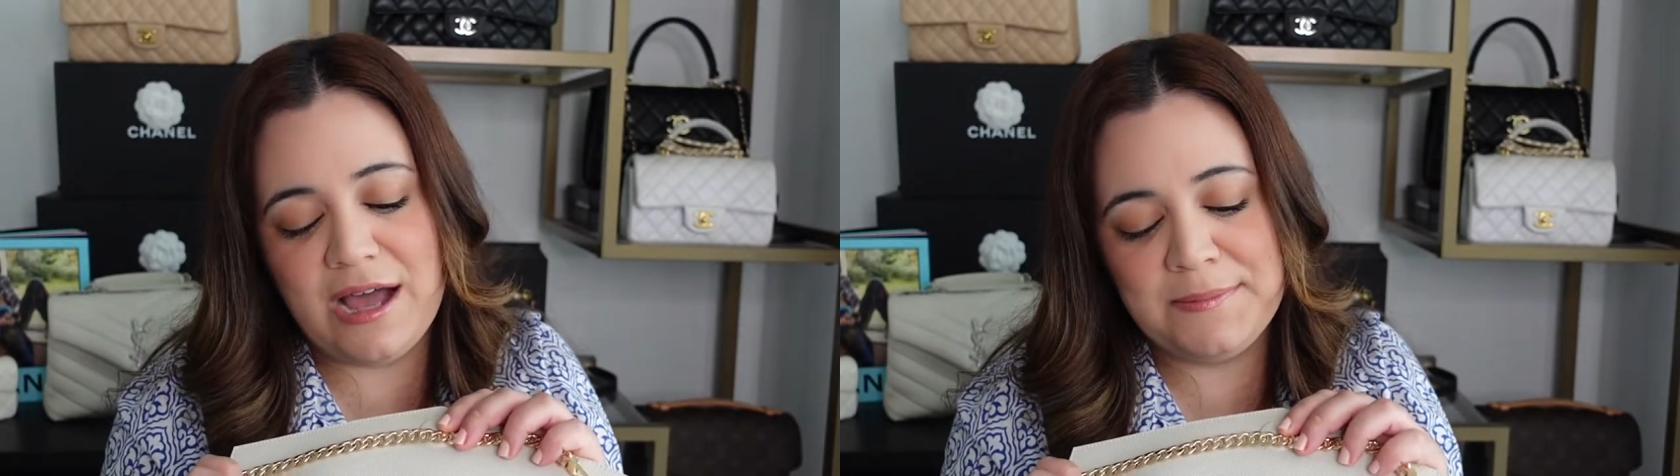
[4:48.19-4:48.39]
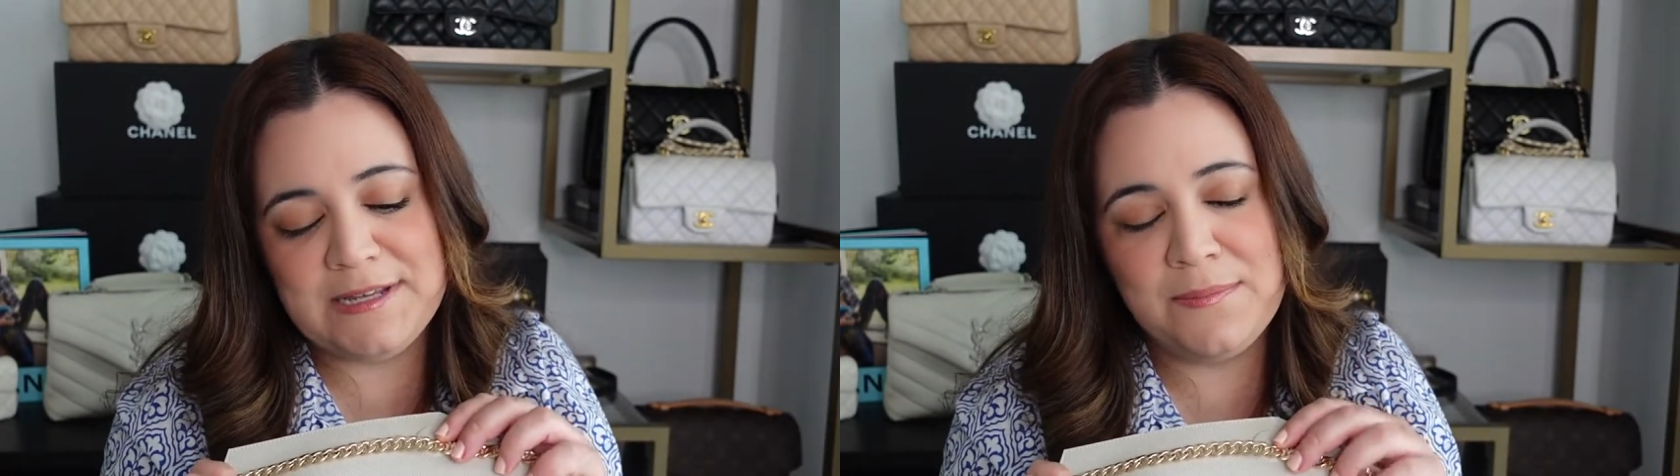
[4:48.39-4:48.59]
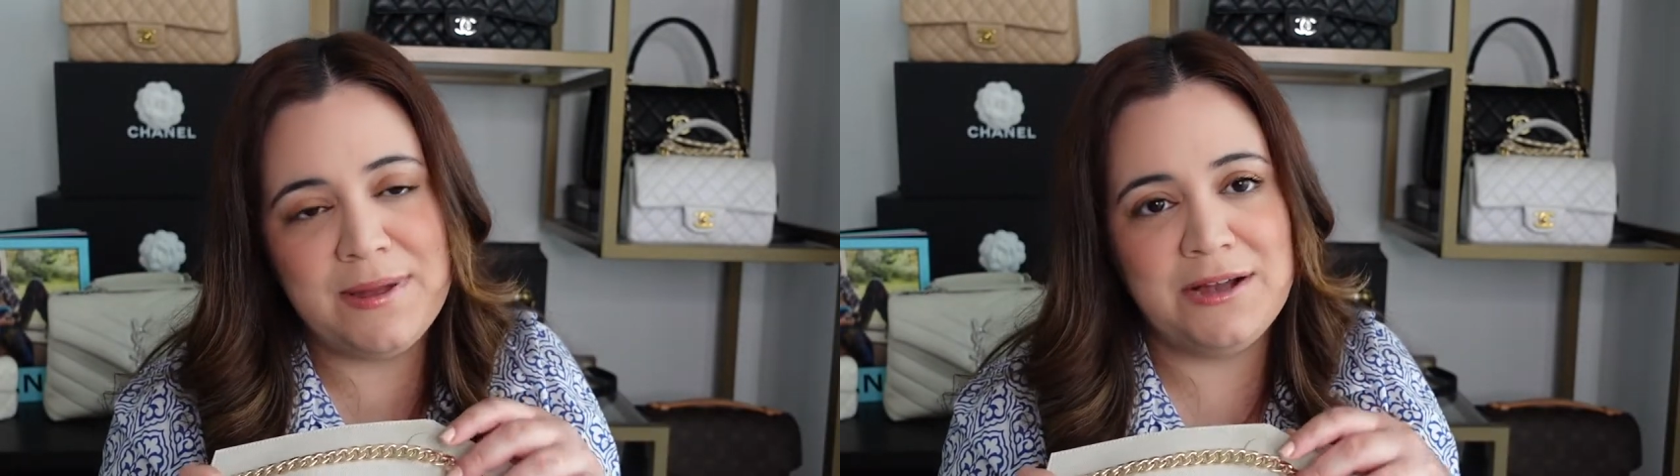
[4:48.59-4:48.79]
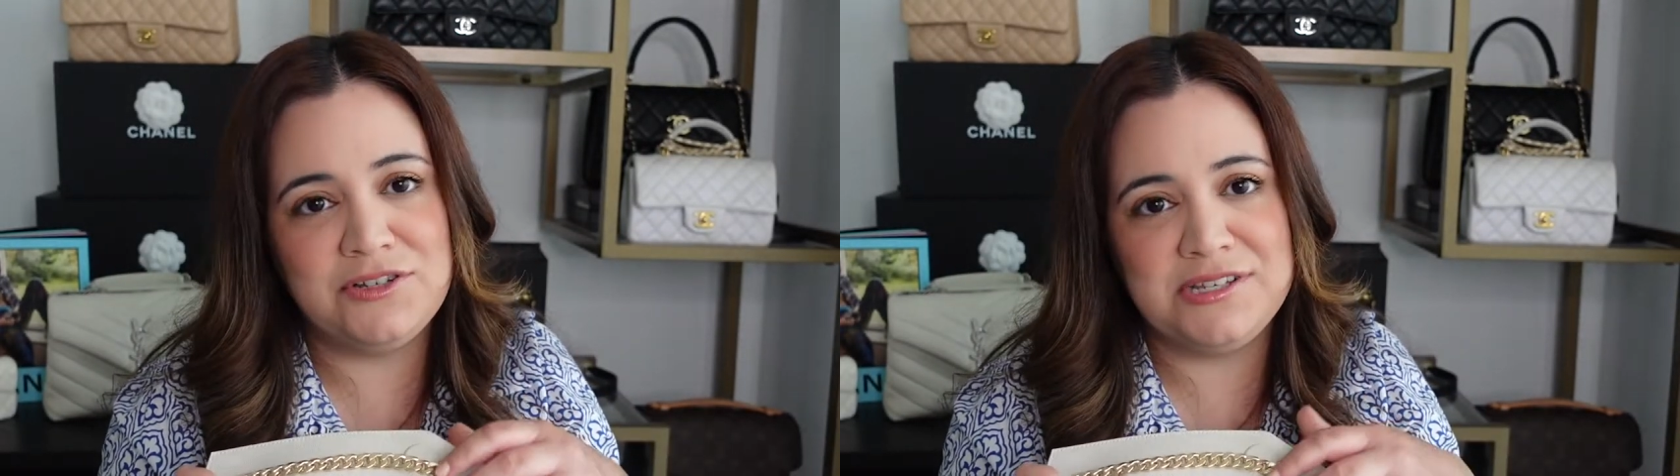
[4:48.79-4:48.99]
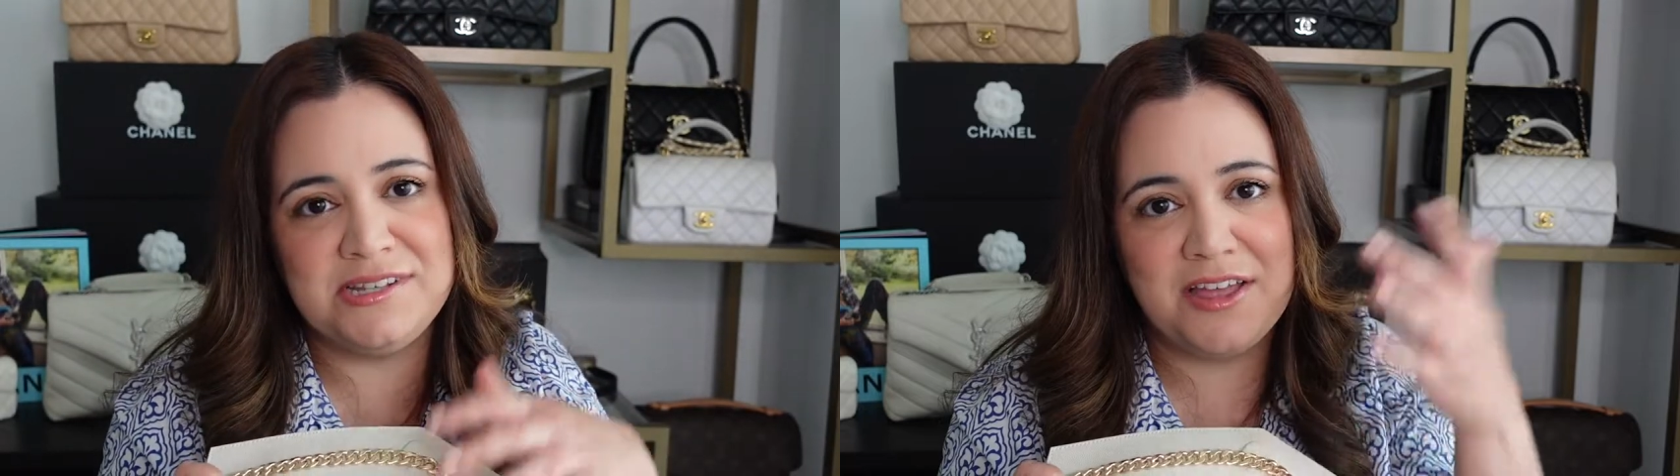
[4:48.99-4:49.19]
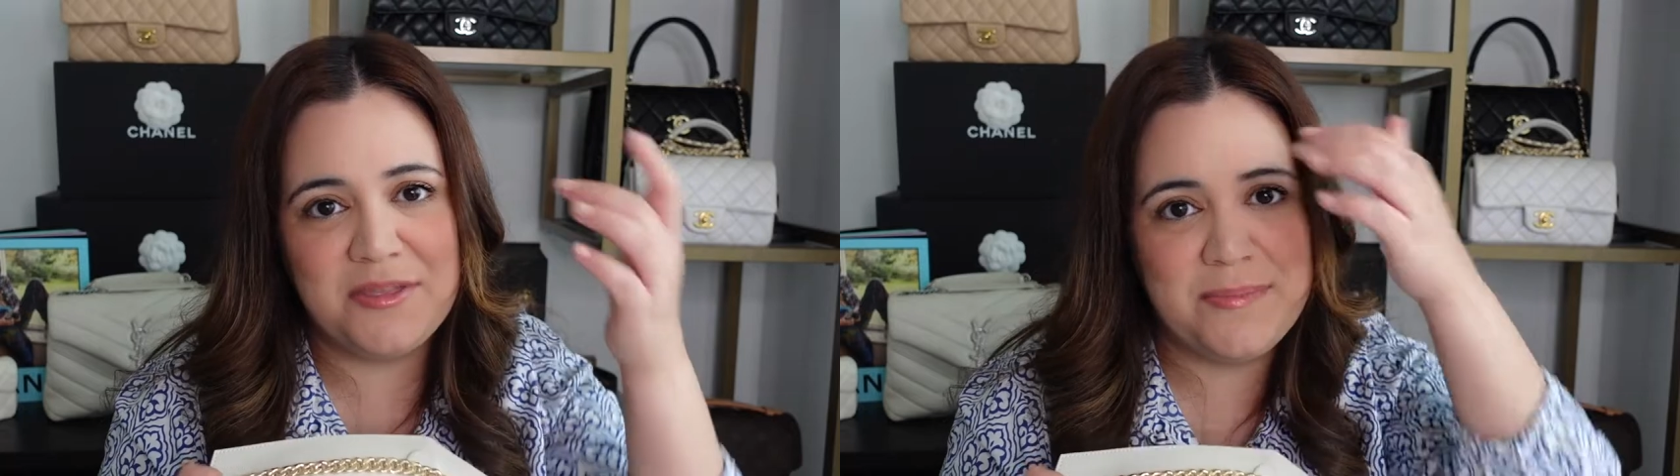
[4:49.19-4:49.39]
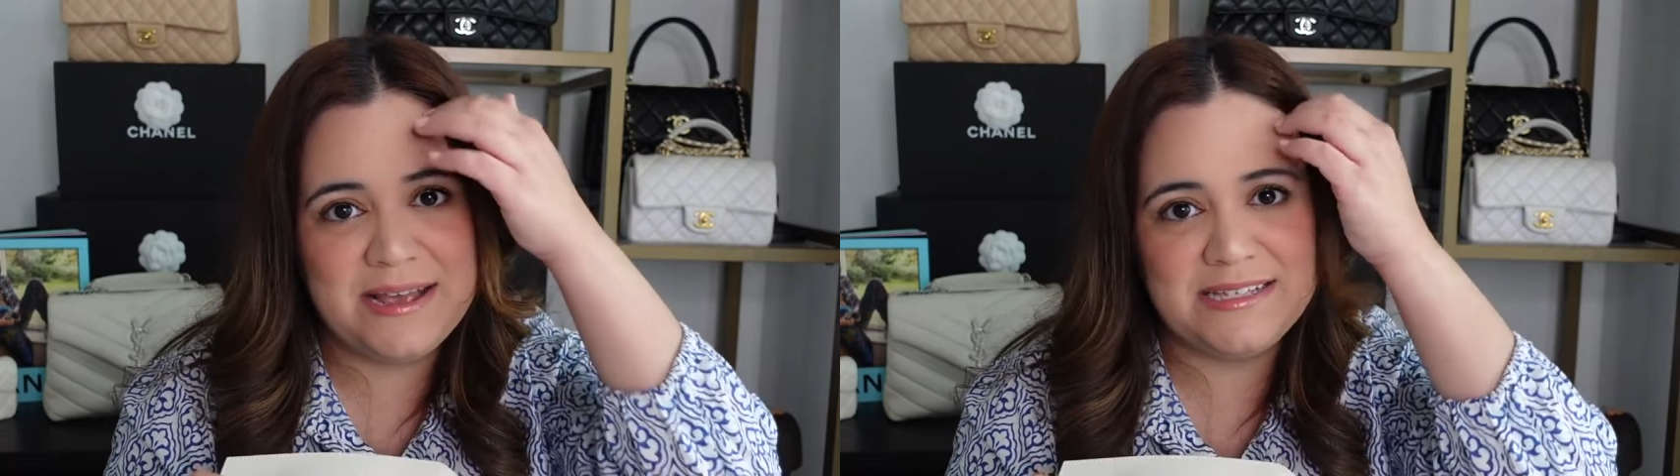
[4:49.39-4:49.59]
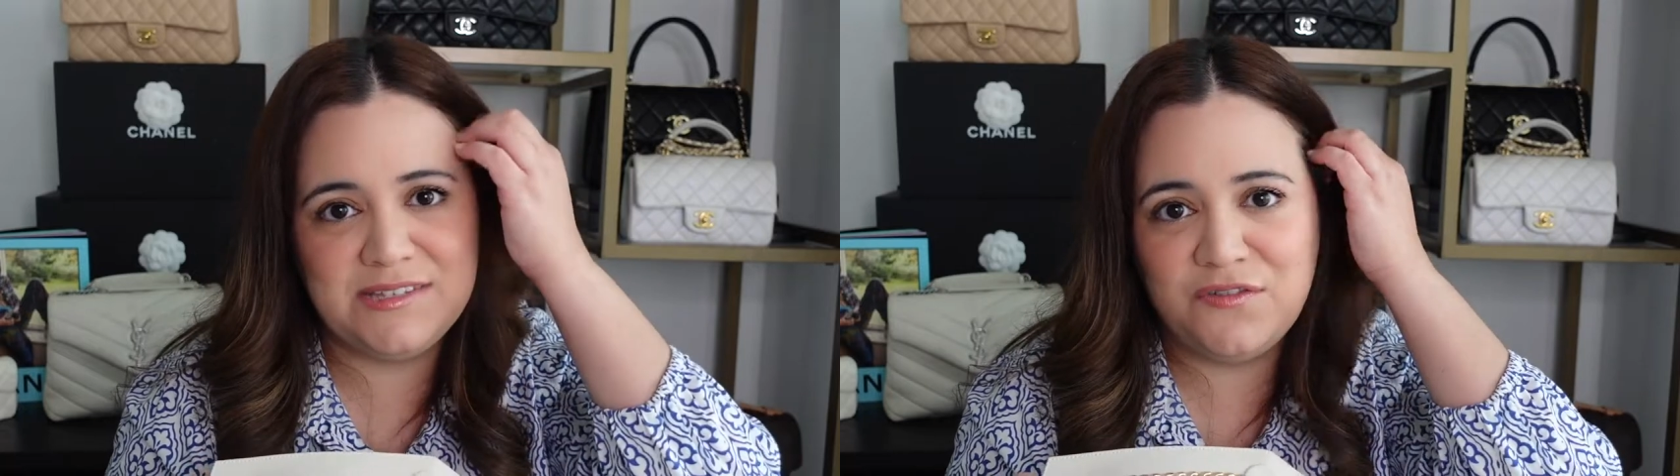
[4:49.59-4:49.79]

Uptown pouch is not the best